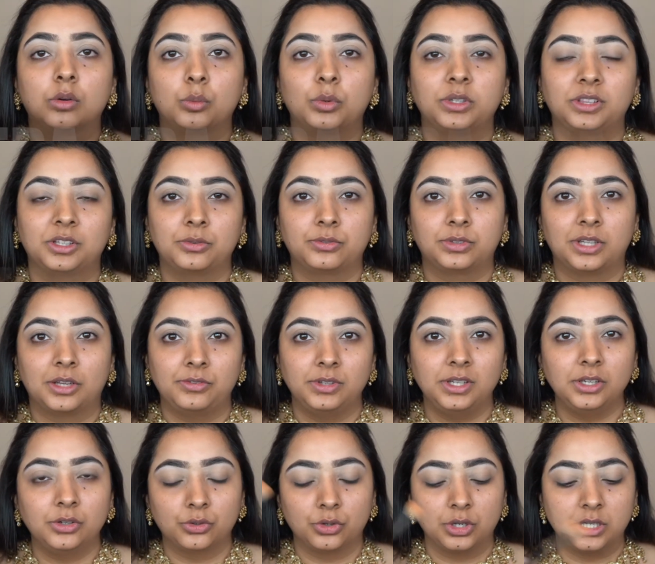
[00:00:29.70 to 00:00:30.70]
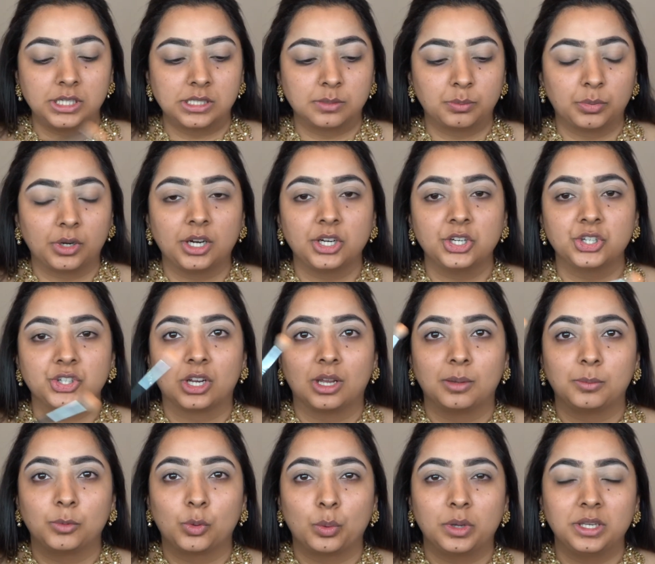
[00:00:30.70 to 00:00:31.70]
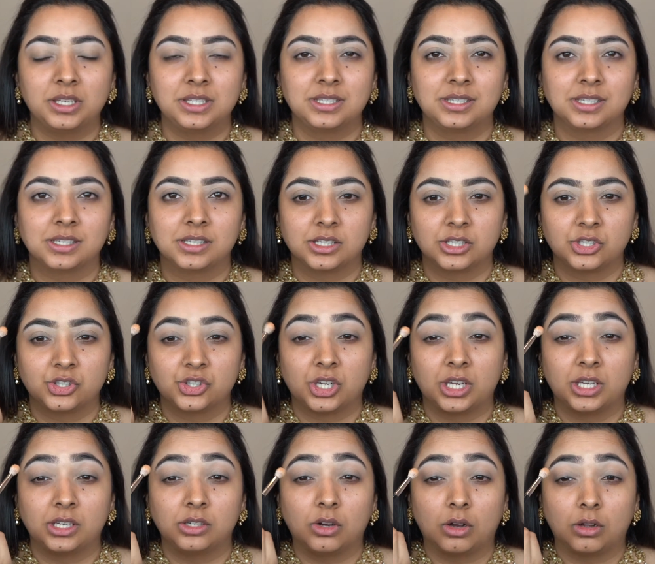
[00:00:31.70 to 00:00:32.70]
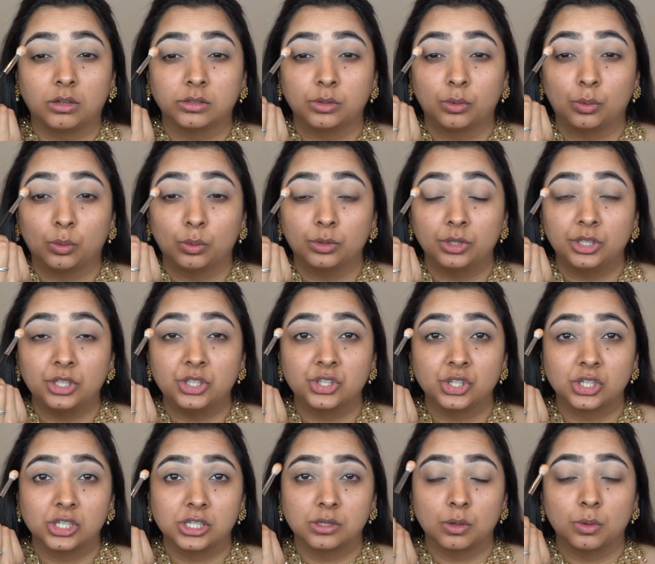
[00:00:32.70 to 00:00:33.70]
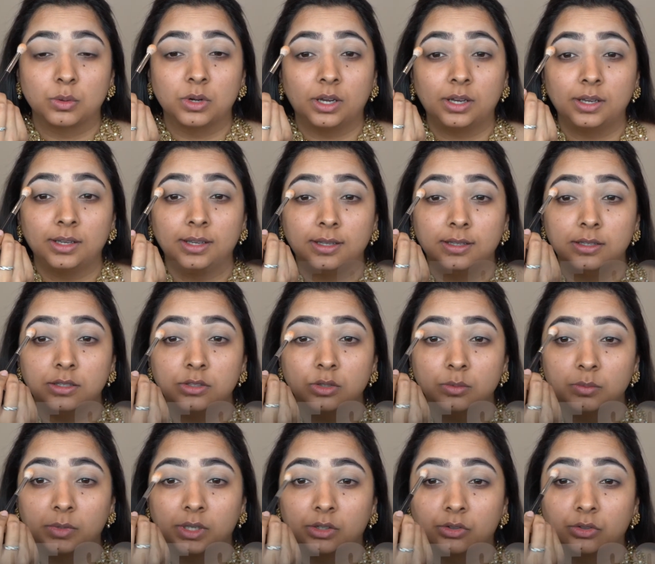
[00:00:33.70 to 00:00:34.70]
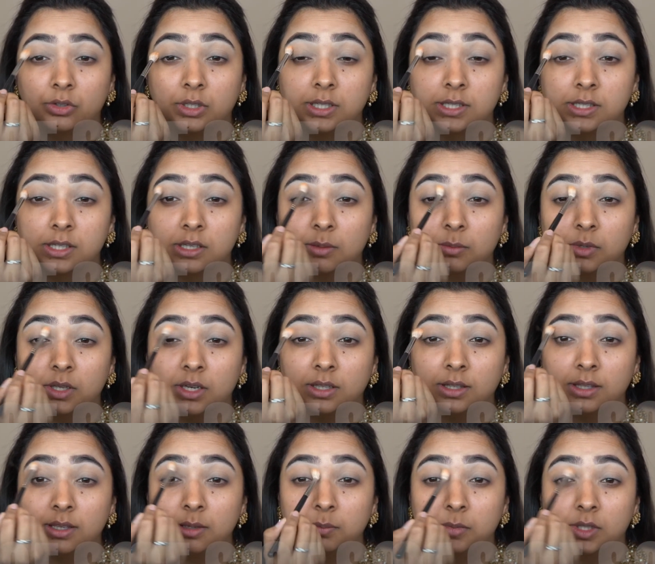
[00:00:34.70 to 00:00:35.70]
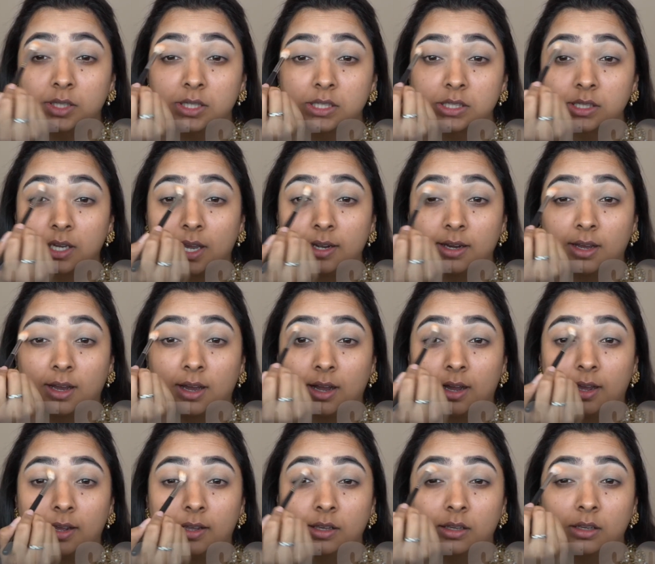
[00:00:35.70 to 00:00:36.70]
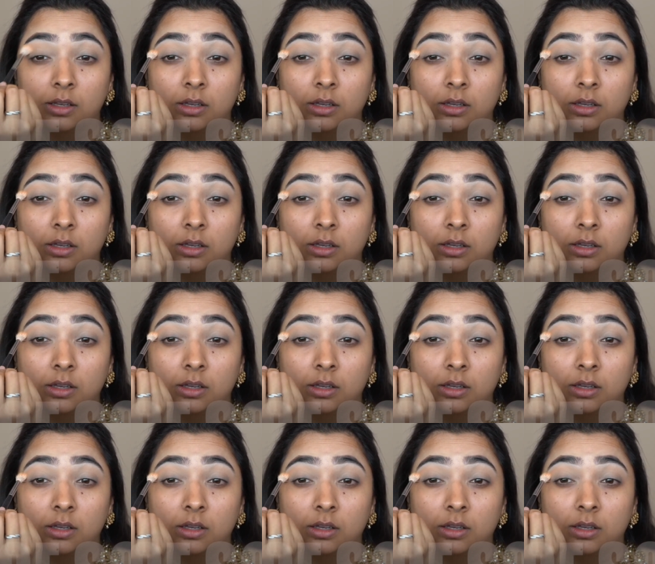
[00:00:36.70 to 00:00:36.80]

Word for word: With the fluffy crease brush, I'm going into the shade called Orange Soda into my crease, and I'm going to keep this kind of high.